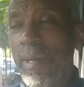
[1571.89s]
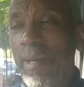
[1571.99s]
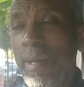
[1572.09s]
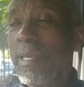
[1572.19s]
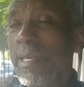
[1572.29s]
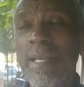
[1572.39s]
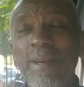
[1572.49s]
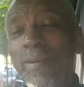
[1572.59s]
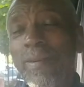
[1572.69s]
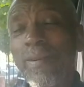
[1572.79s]
Yeah, so,
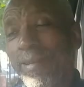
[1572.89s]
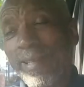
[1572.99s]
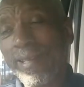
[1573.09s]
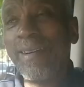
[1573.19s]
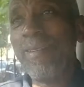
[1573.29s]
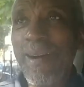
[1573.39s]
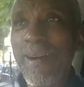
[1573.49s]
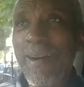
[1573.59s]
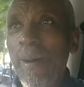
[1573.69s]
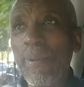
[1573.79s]
I'll
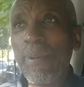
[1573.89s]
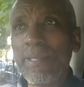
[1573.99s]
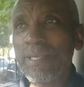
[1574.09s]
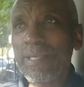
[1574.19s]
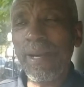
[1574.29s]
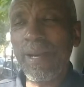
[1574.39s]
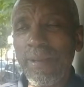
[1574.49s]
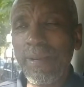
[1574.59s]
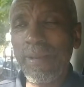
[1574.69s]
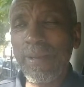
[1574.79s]
be honest, I'll be
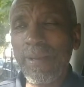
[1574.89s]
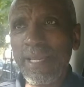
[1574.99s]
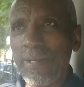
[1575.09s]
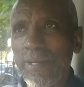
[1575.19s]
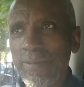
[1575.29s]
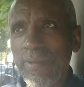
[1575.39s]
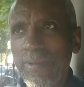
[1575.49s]
completely honest with you.